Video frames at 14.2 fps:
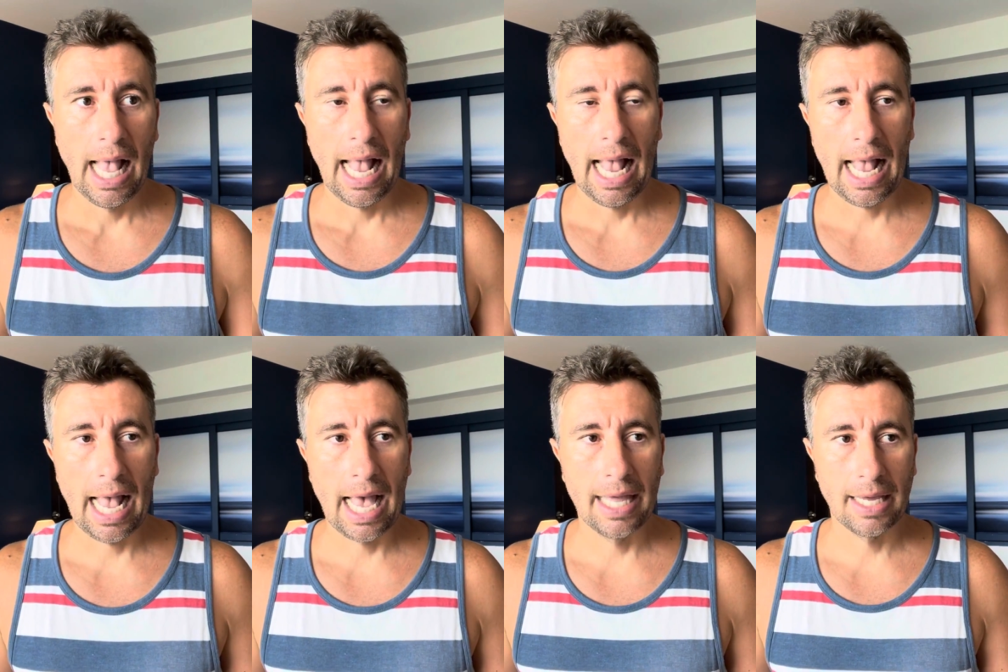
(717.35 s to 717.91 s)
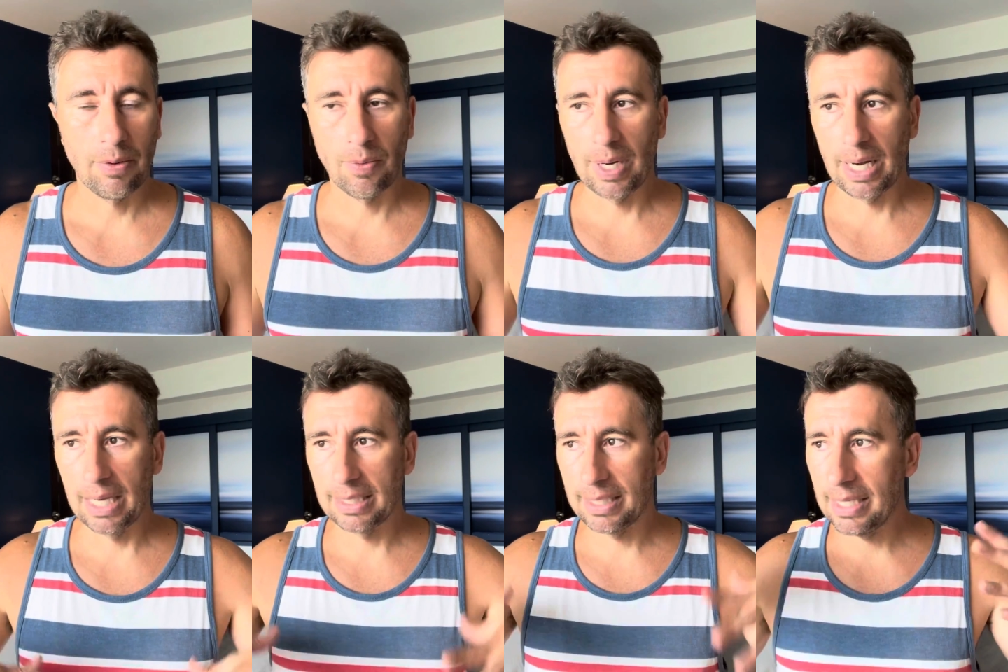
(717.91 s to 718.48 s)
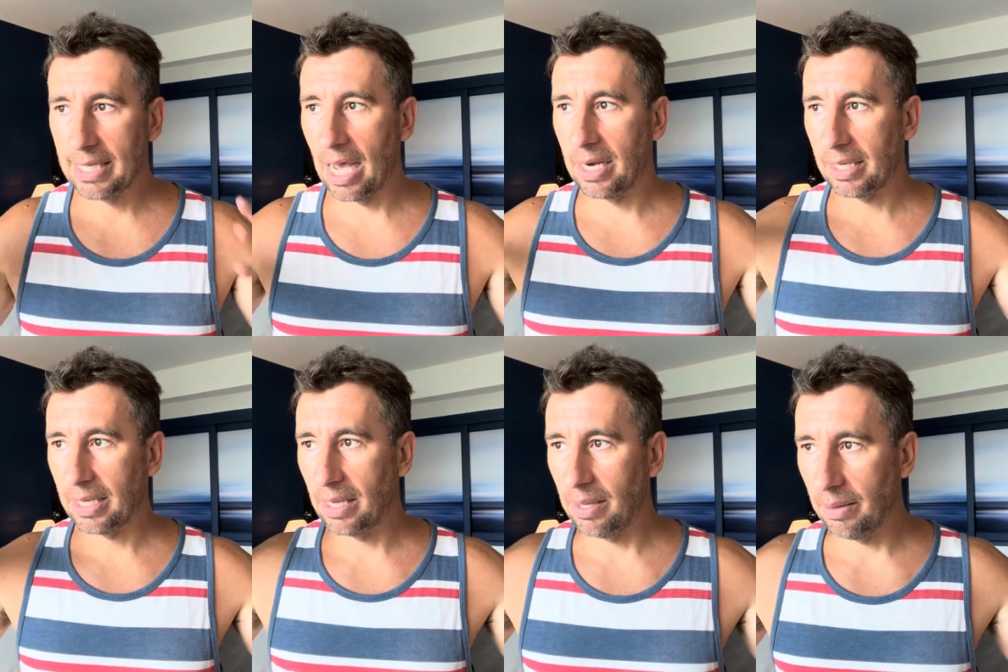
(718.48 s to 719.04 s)
And like when I sit
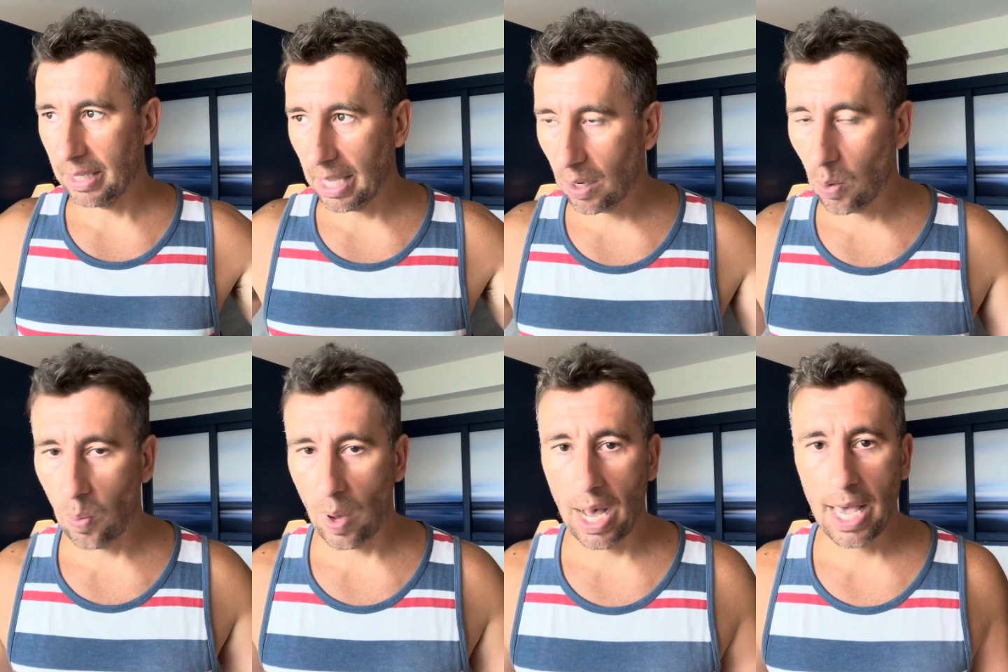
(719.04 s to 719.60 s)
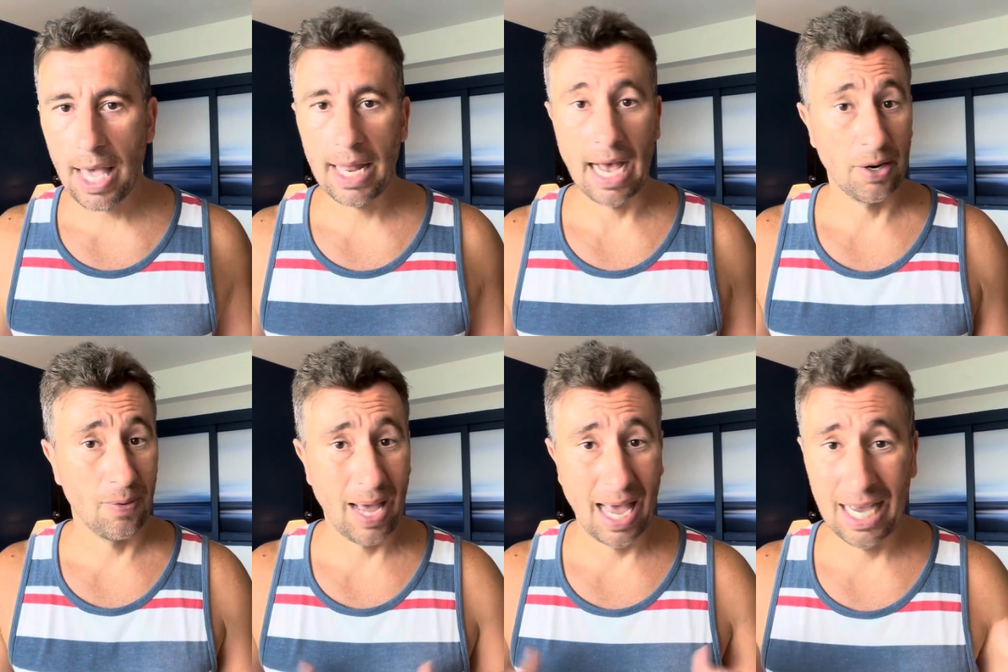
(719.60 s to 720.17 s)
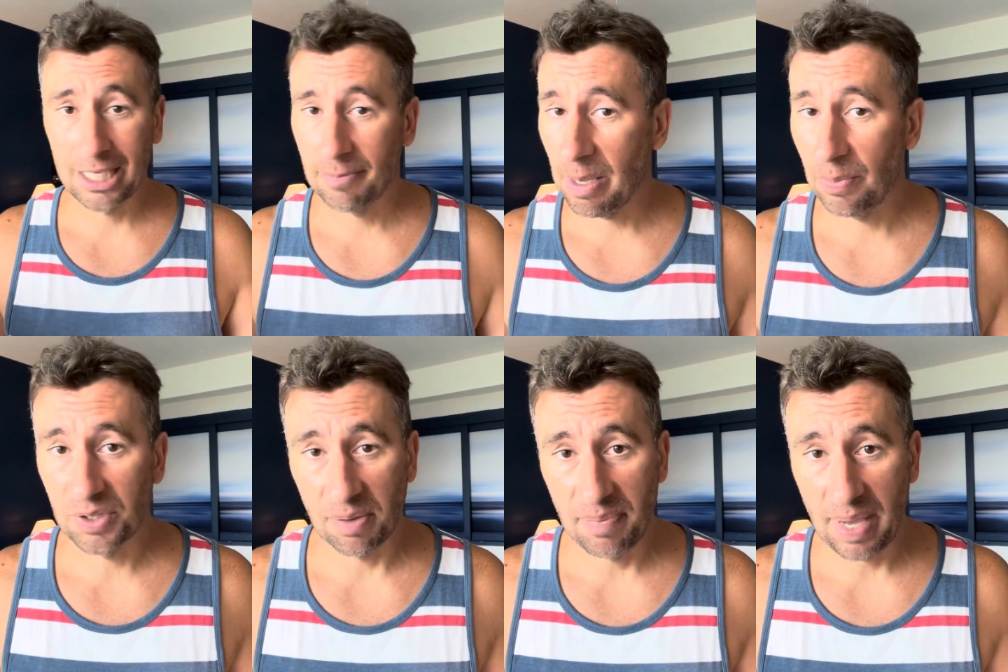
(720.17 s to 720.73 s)
down and get quiet, I don't ask
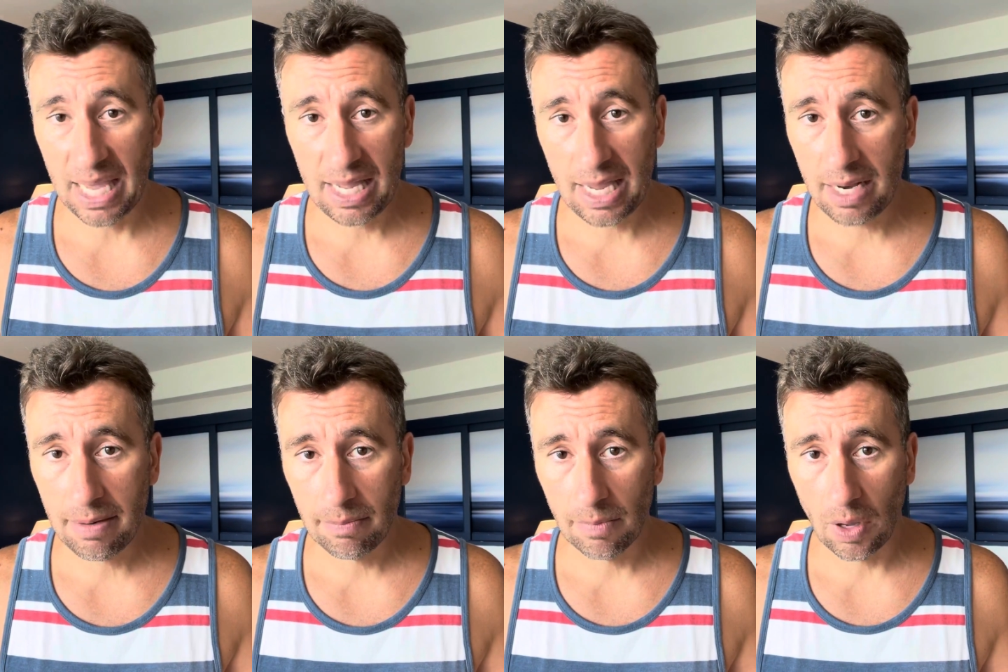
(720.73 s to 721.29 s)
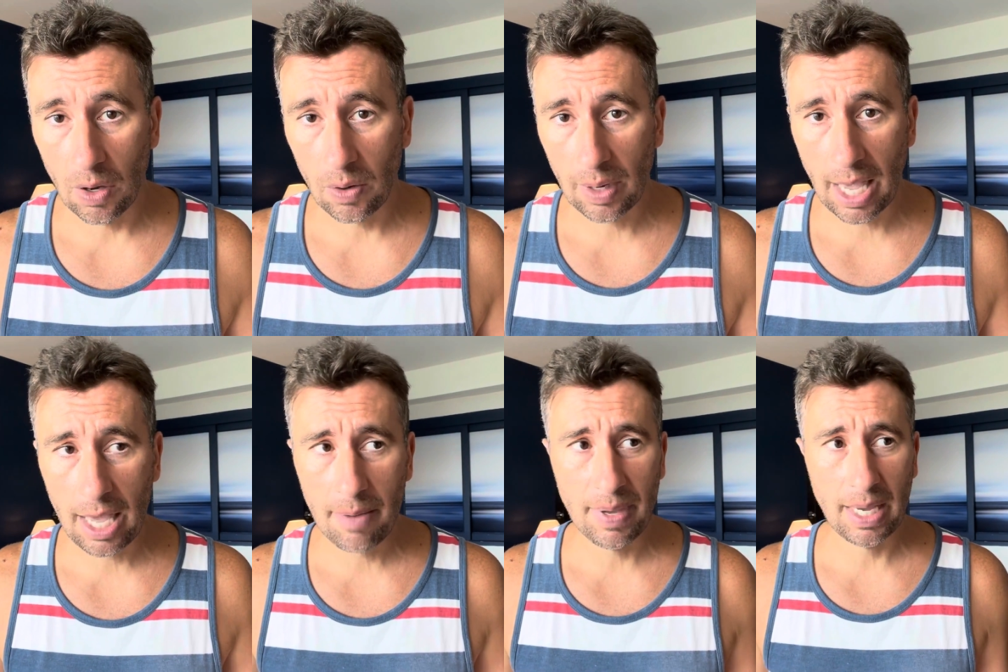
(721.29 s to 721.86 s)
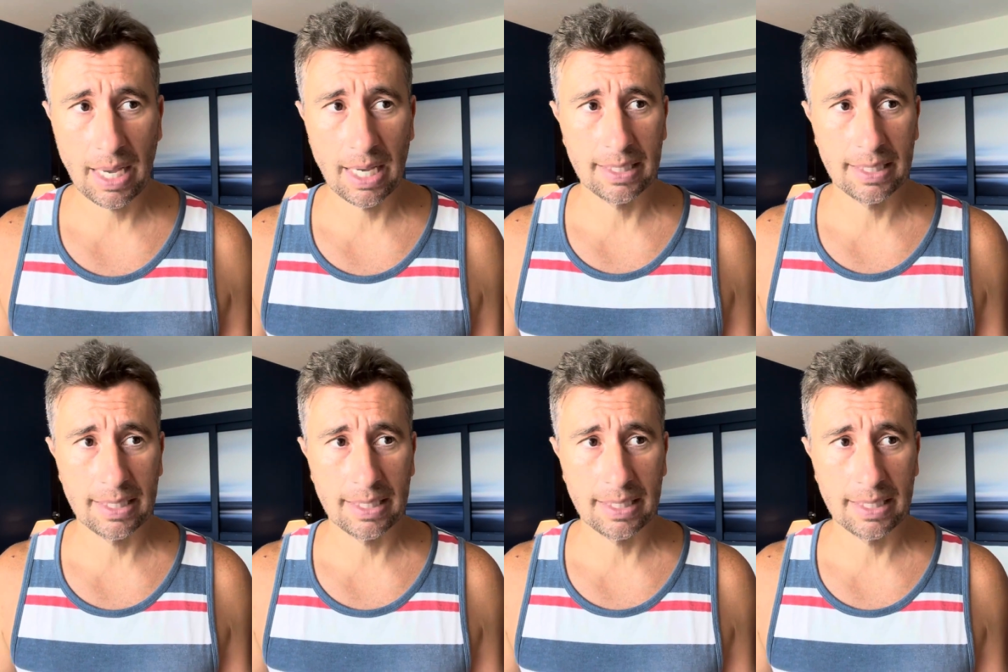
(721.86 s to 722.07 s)
people's opinion, okay? Because